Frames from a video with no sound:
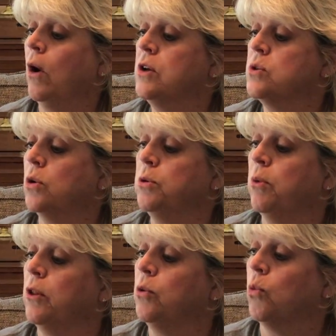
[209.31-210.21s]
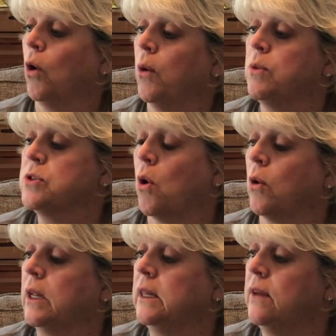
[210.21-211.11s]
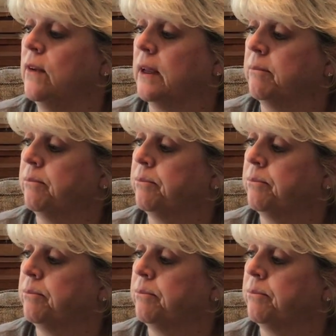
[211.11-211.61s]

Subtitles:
his older brother Roy was already living.